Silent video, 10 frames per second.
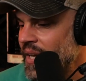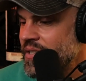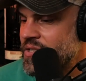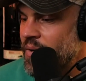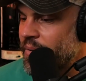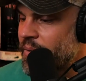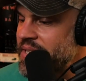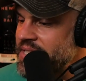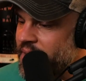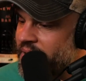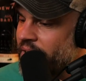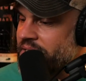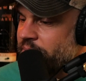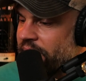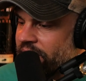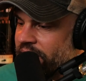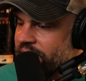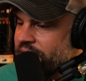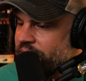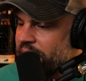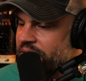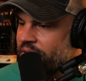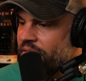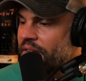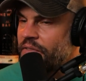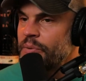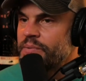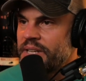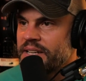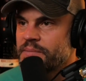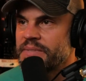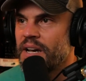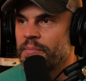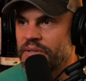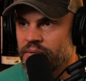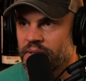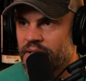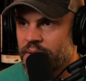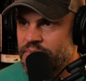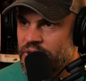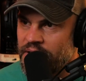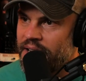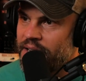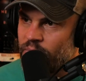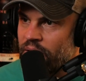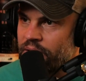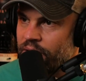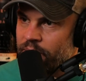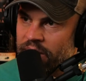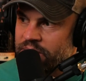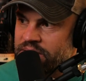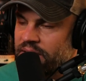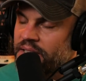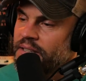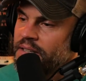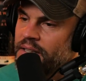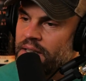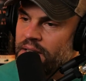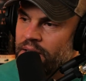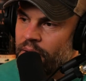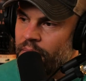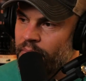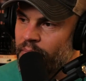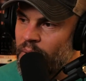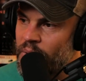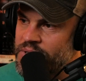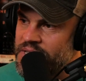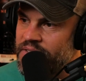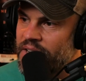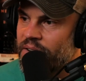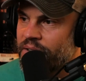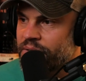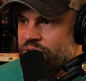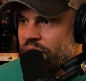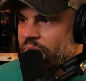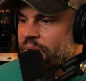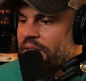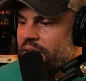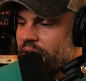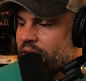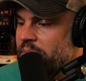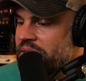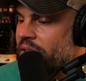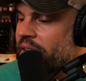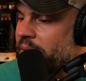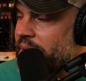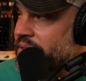So the reason I'm curious about this is because if you take some time and you look up, should I add water to my whiskey? Most of the articles you read are going to be talking about